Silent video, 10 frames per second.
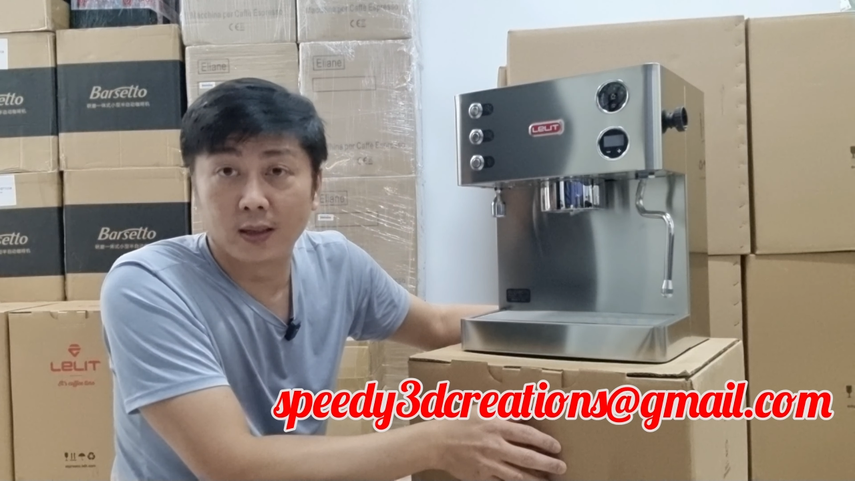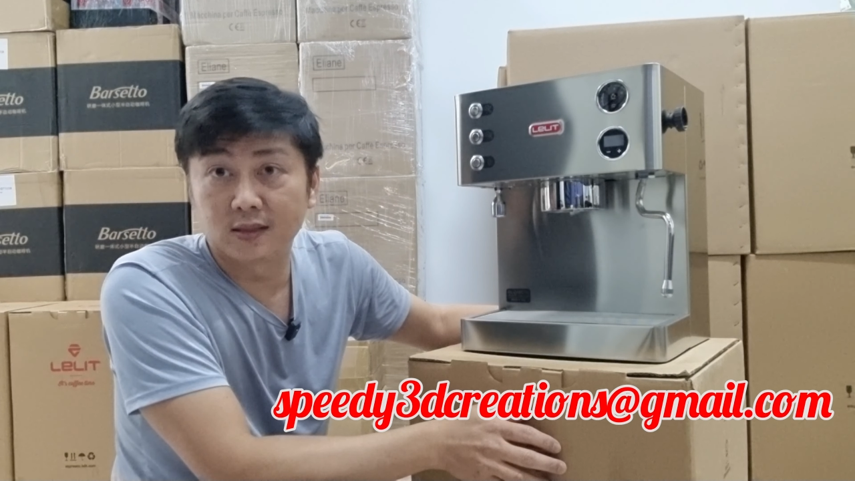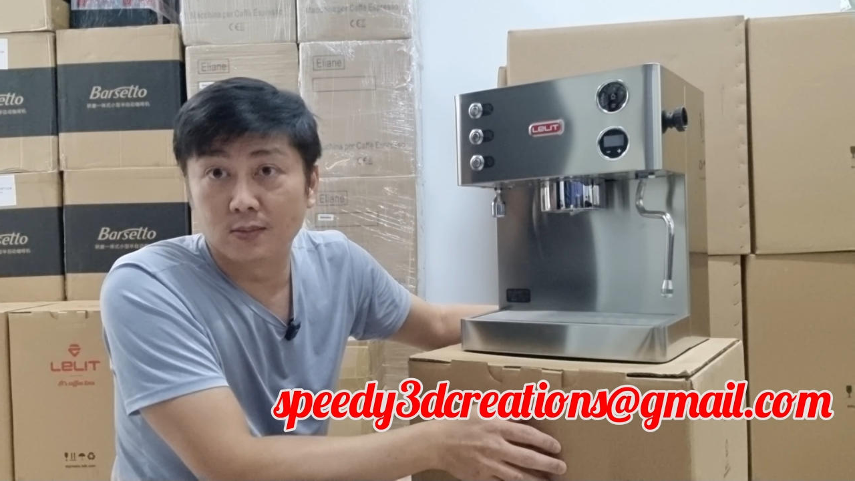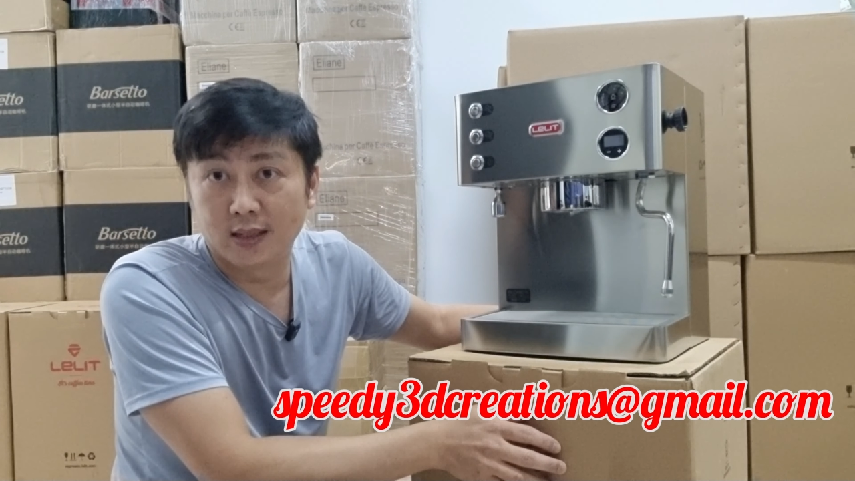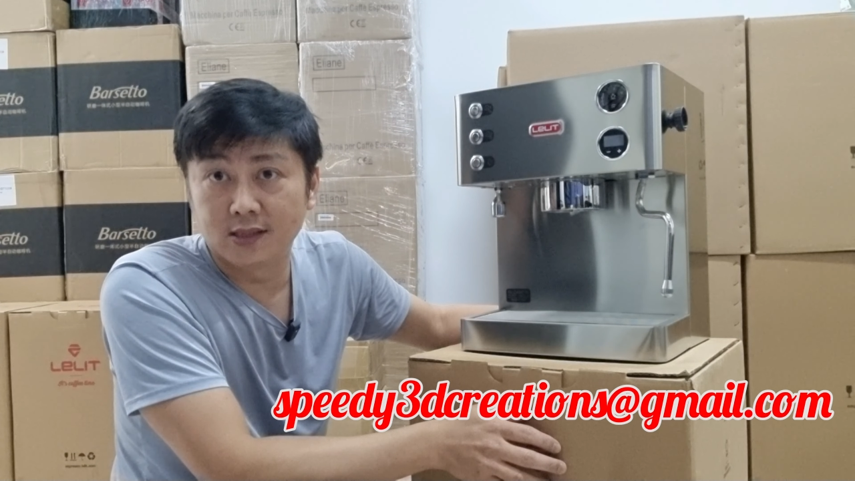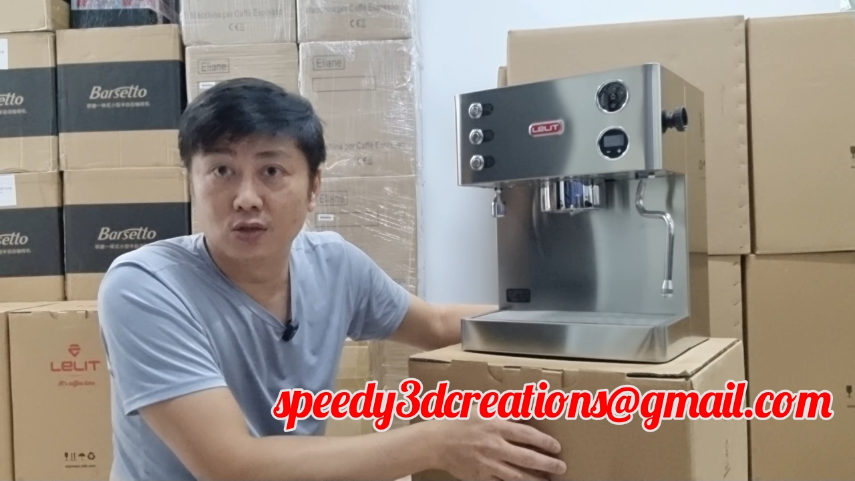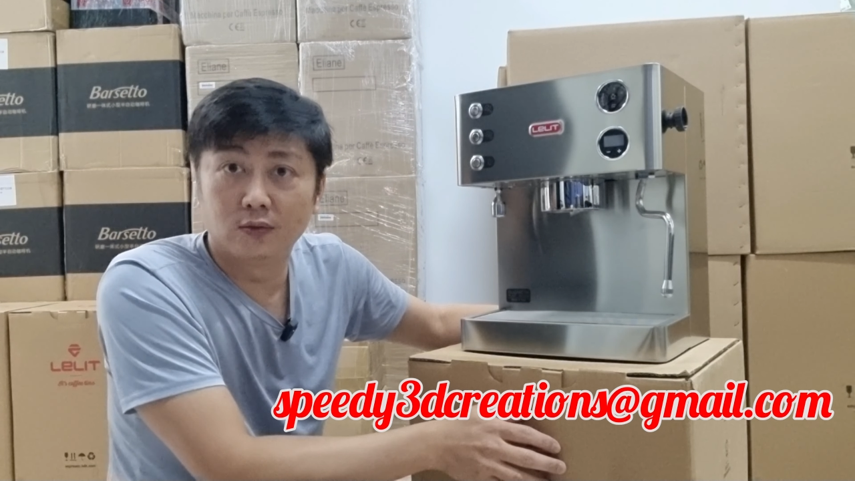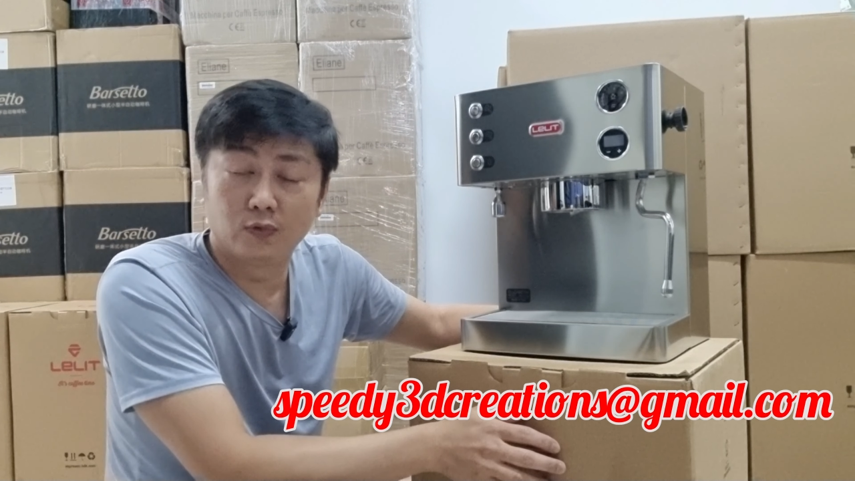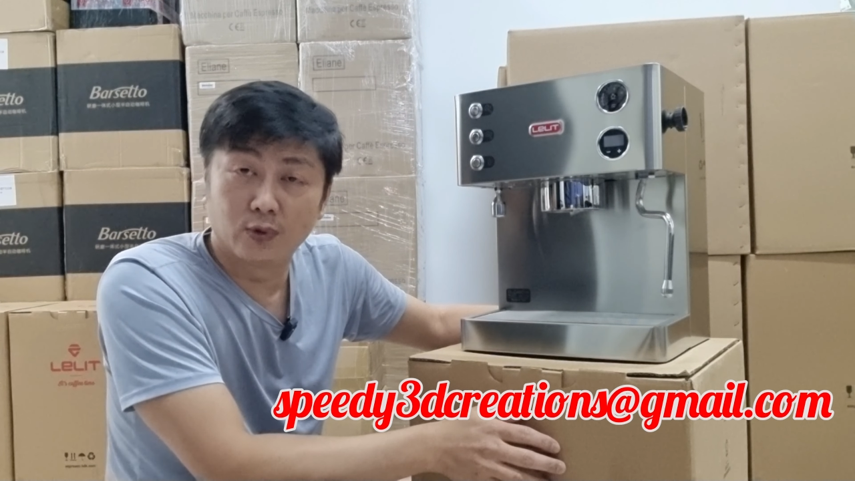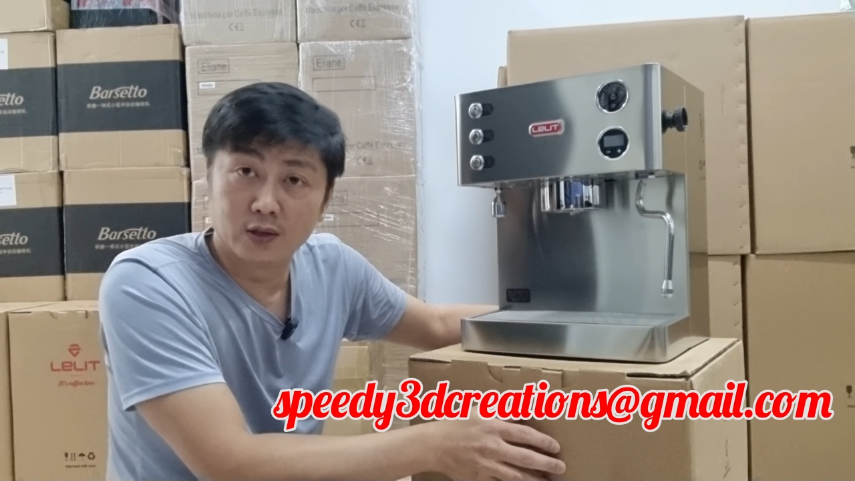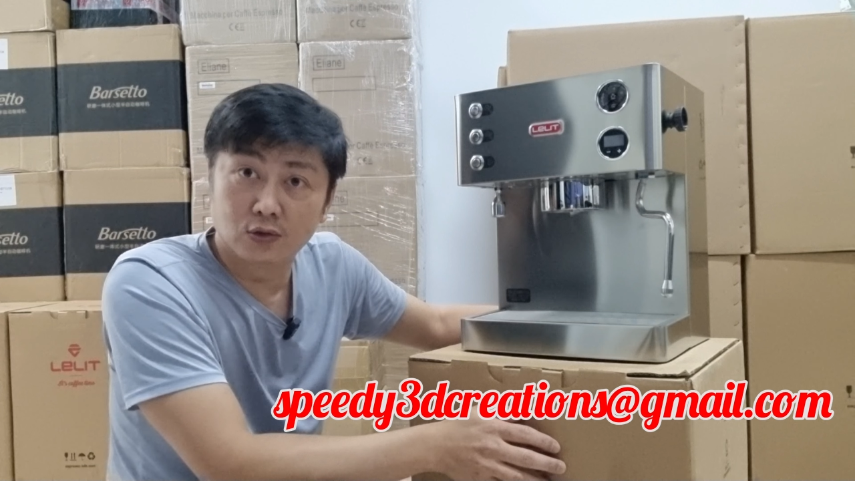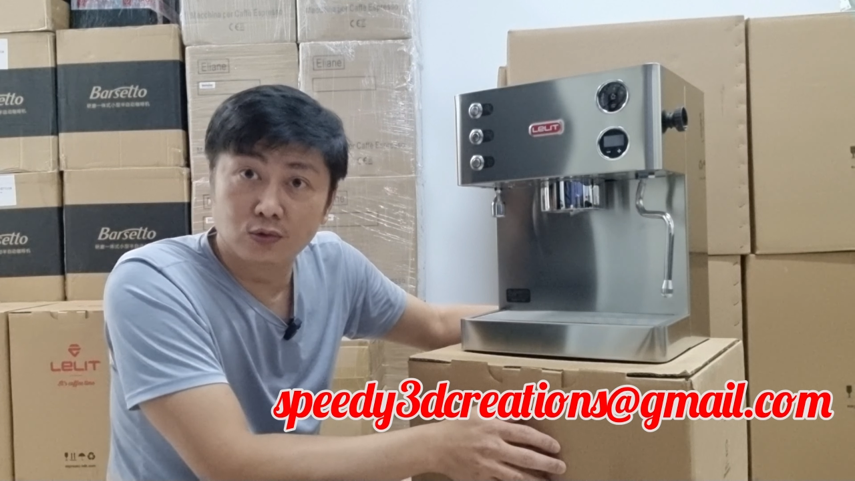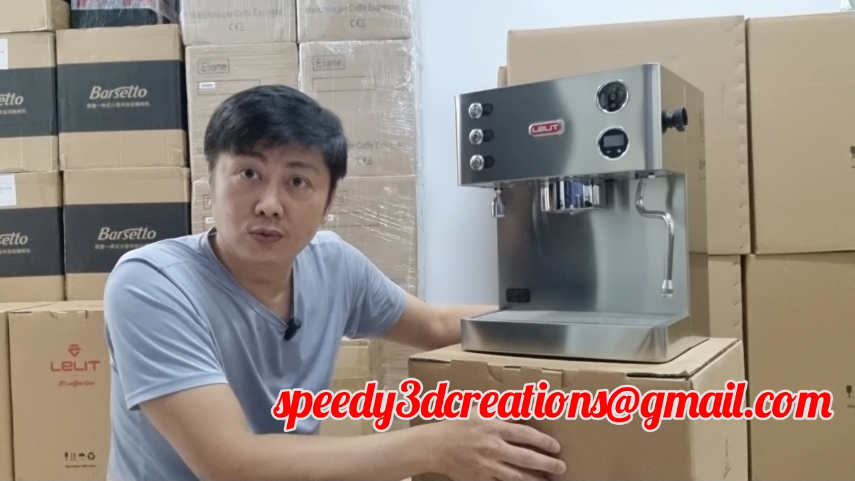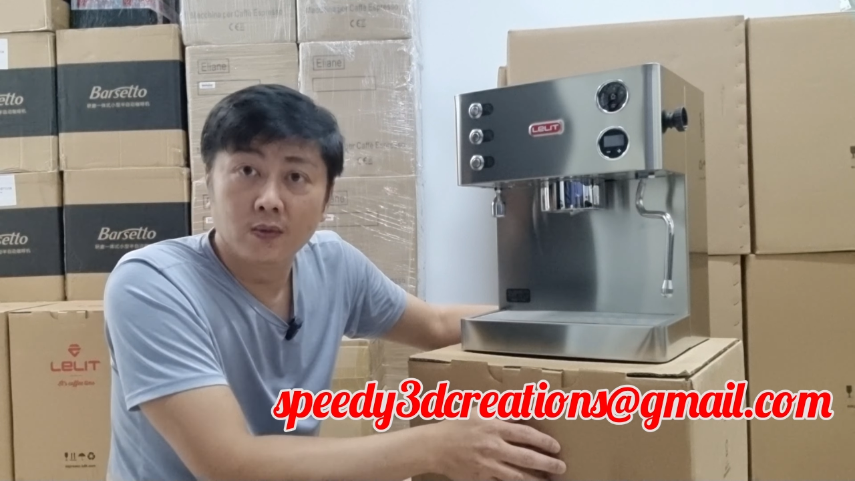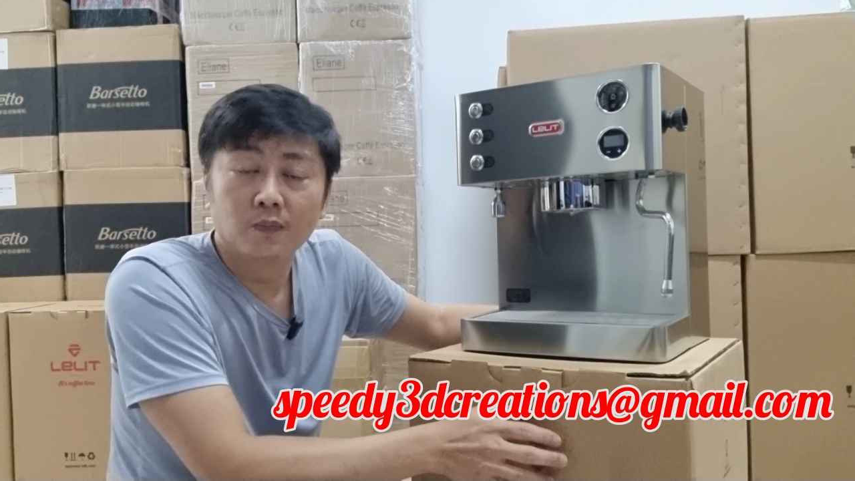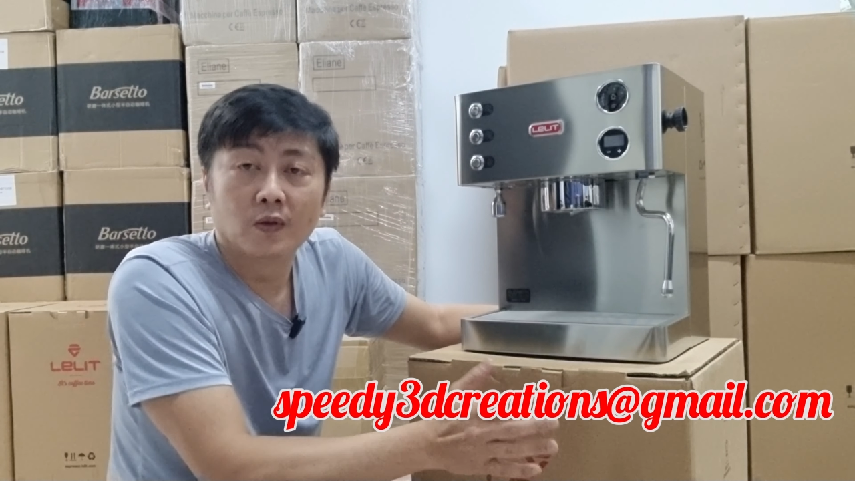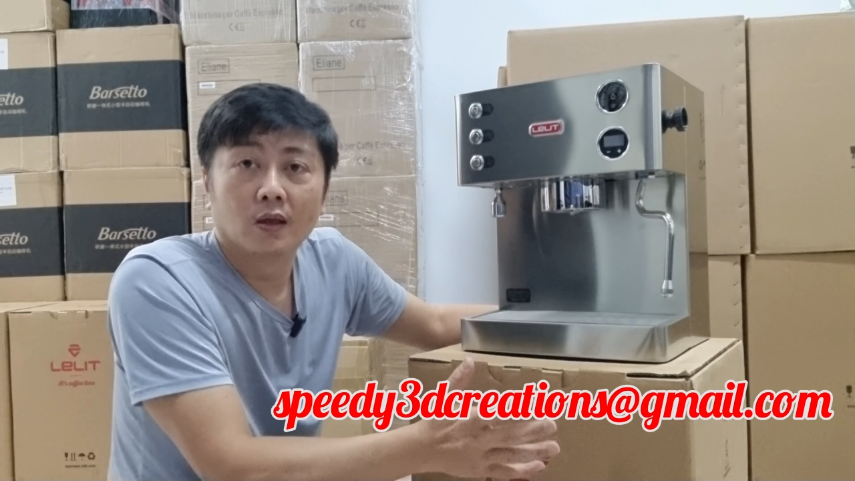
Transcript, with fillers: us a message if you want to